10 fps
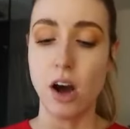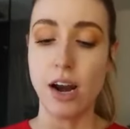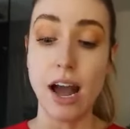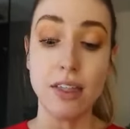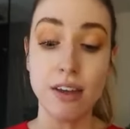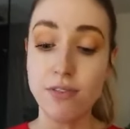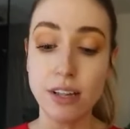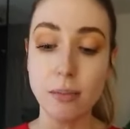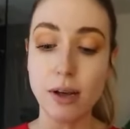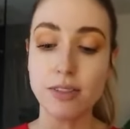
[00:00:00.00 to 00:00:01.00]
on how they
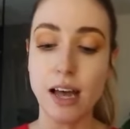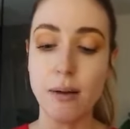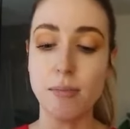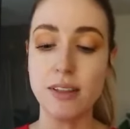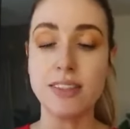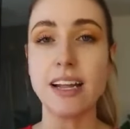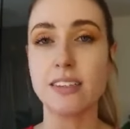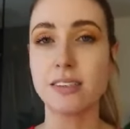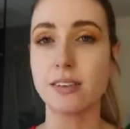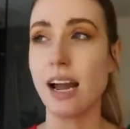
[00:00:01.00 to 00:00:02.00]
feel about them, but
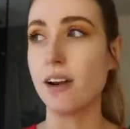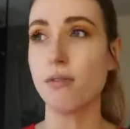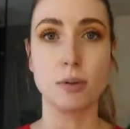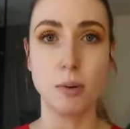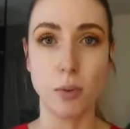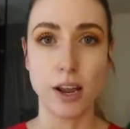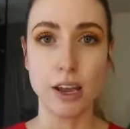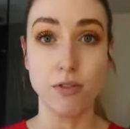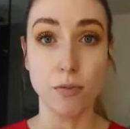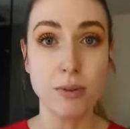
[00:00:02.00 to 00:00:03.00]
that's kind of what's been
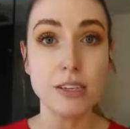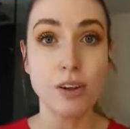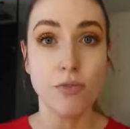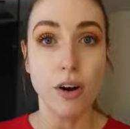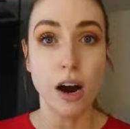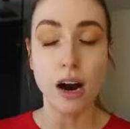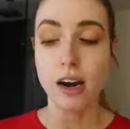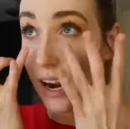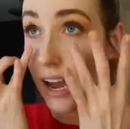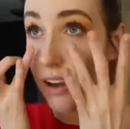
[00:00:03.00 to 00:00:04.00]
working for me so
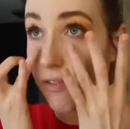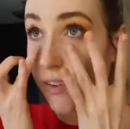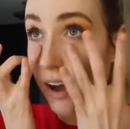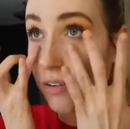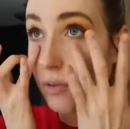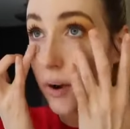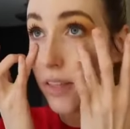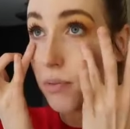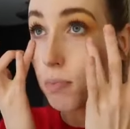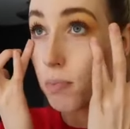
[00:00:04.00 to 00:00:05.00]
far. And I have found
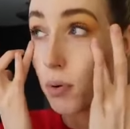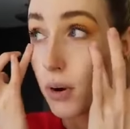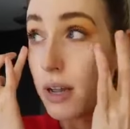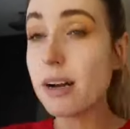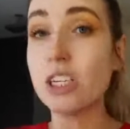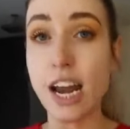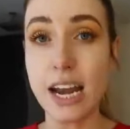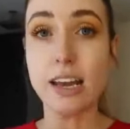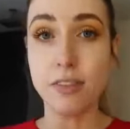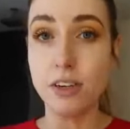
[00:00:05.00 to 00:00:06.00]
with pretty much
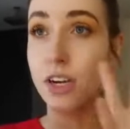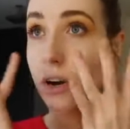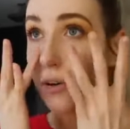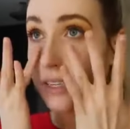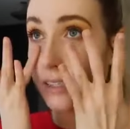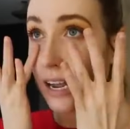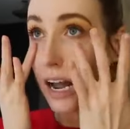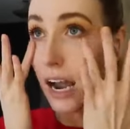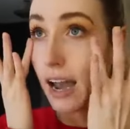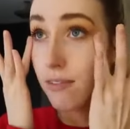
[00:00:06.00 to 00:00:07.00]
any of the deodorants that
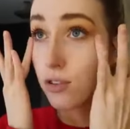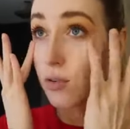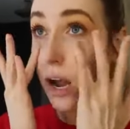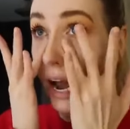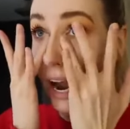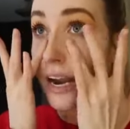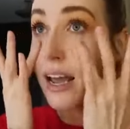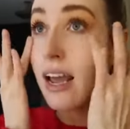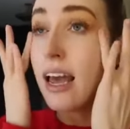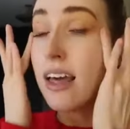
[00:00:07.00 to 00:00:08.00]
I have
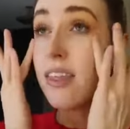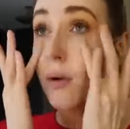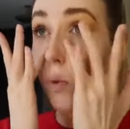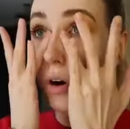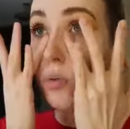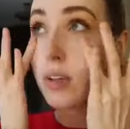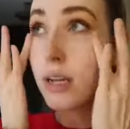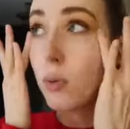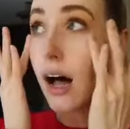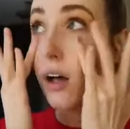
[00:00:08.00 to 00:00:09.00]
tried, they work
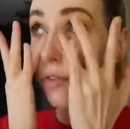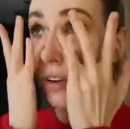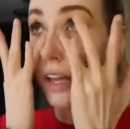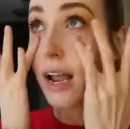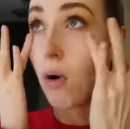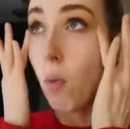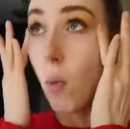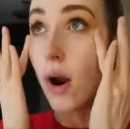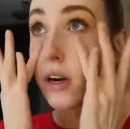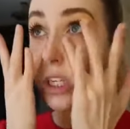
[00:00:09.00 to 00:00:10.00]
really well for like
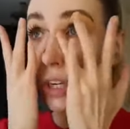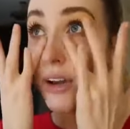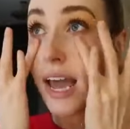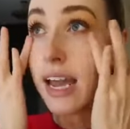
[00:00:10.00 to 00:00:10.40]
1 or 2